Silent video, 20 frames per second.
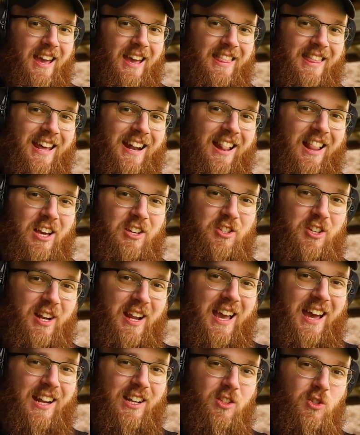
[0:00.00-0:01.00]
and that allows you
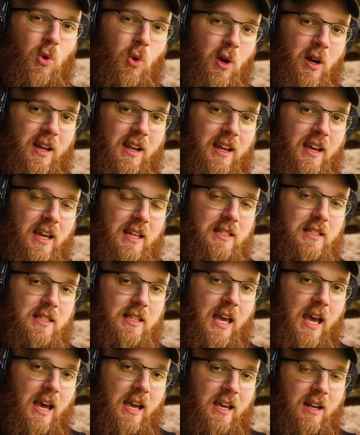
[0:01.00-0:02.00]
to kind of torque it against
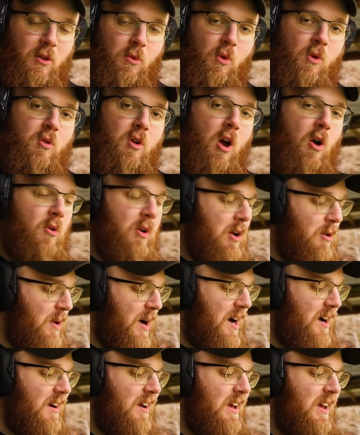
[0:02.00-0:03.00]
that and it won't go
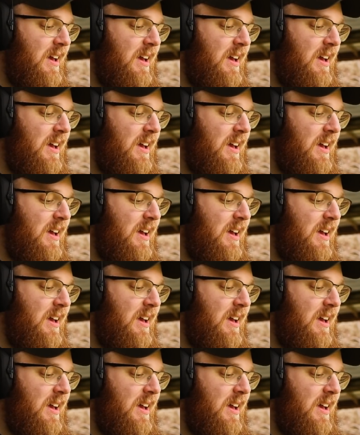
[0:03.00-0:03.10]
anywhere.